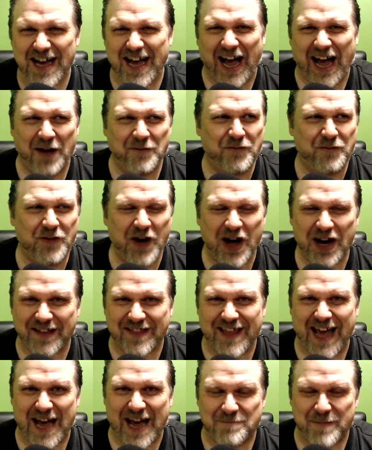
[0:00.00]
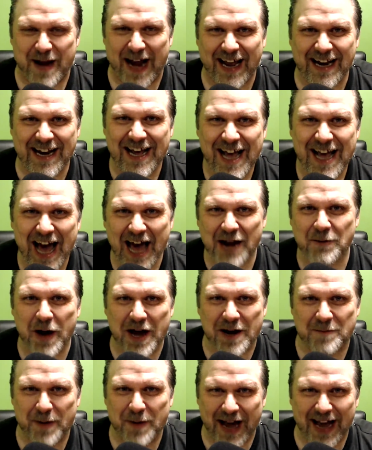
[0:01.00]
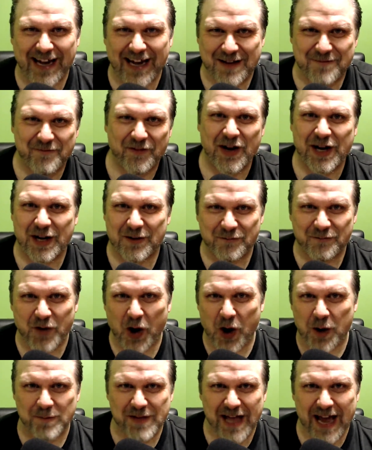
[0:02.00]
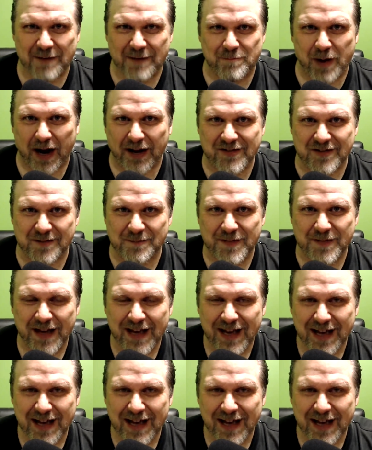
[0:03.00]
Fuck that, man. I don't want to buy any fucking farmland bison.